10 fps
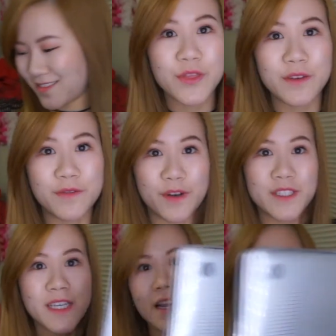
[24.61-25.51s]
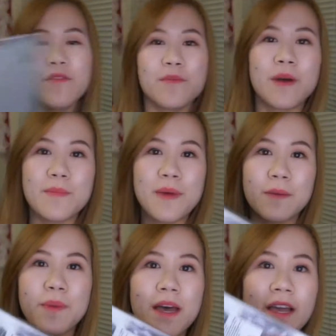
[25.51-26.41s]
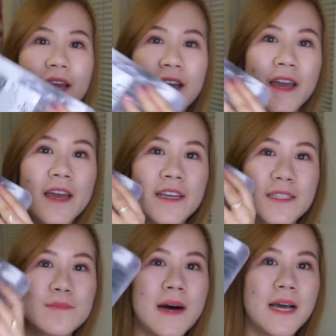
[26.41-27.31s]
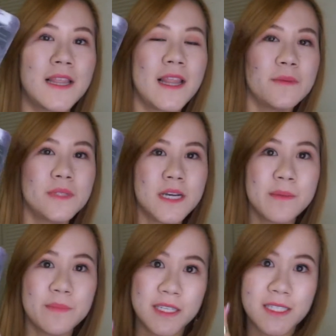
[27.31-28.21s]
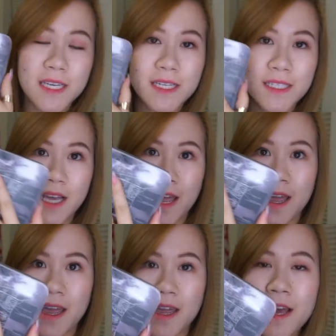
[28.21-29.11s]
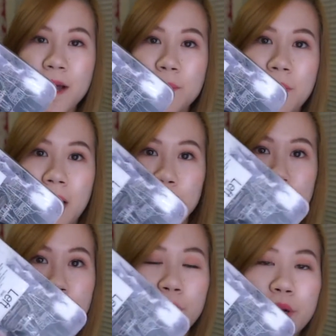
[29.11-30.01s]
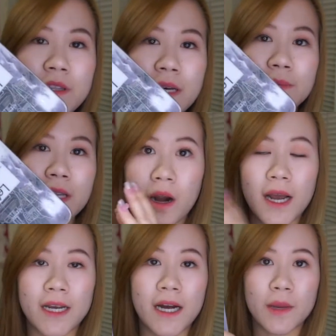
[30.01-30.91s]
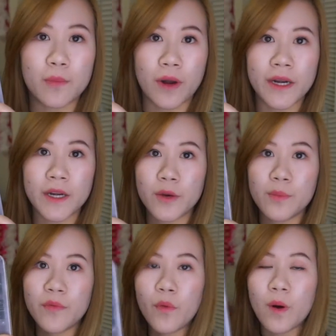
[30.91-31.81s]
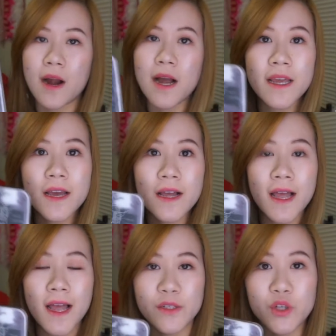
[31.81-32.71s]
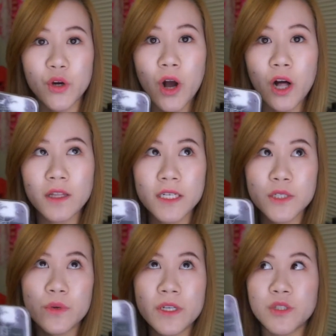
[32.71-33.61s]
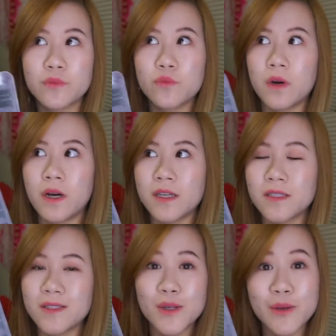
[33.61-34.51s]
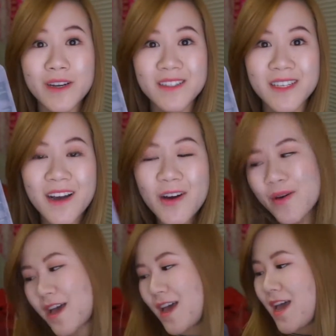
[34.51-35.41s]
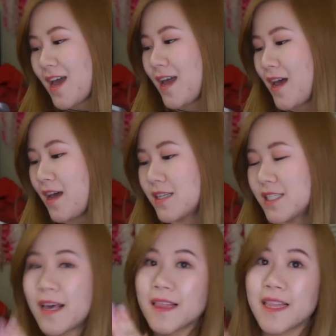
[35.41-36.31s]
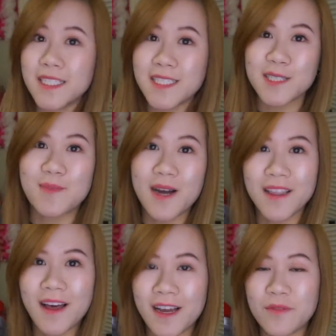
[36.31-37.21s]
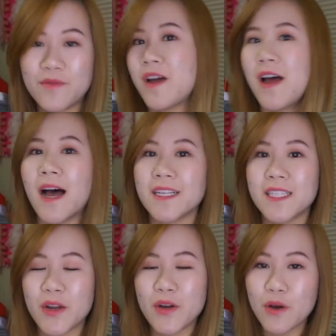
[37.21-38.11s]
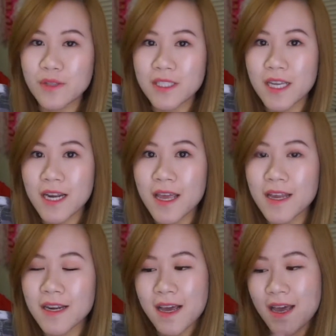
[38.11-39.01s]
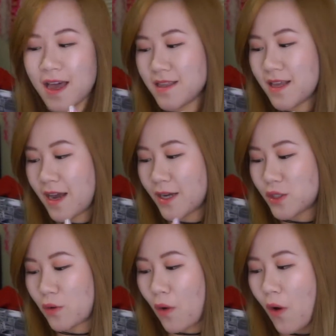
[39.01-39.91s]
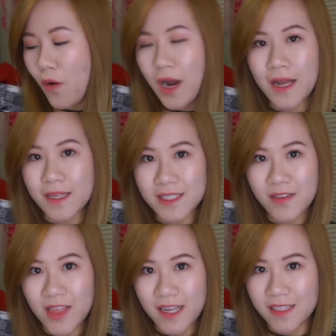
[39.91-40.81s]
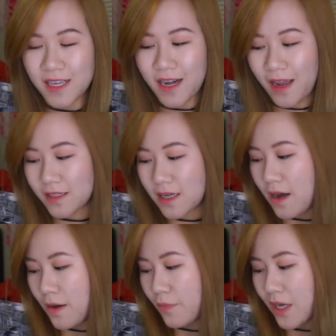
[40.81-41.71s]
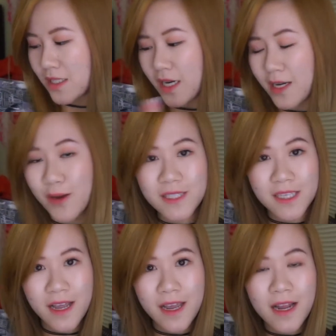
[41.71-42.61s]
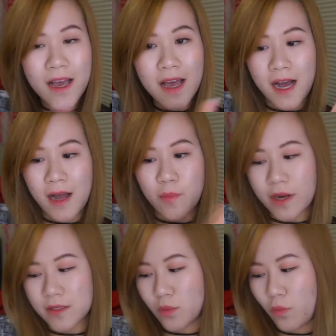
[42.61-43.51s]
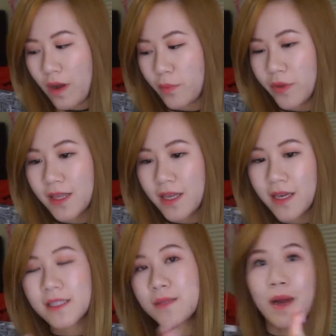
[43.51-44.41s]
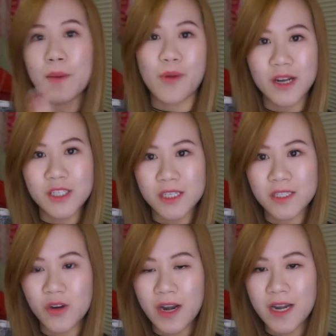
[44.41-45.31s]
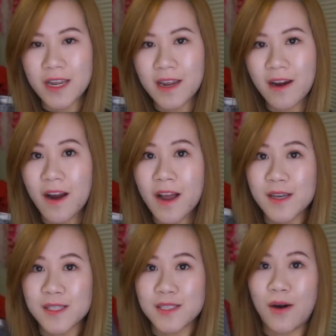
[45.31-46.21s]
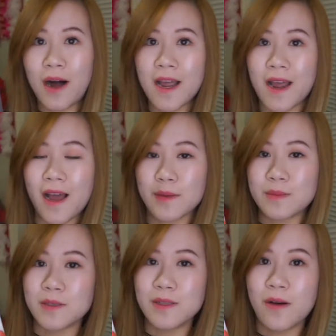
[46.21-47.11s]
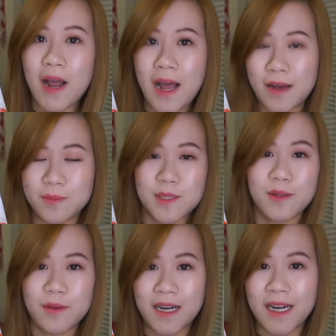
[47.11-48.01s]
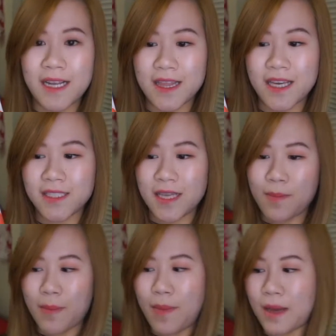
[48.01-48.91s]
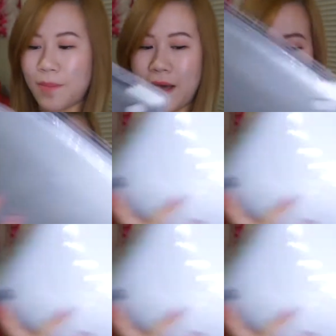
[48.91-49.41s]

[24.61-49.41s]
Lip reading: The first thing I have in my backpack is my laptop. This is a MacBook Pro laptop. I got it brand new before I entered college, which was 2 years ago, and this is my life. I take notes in it, and then I do all kinds of things in it. I take notes in it, I browse the web with this, my projects are in here, so I absolutely need this in my backpack.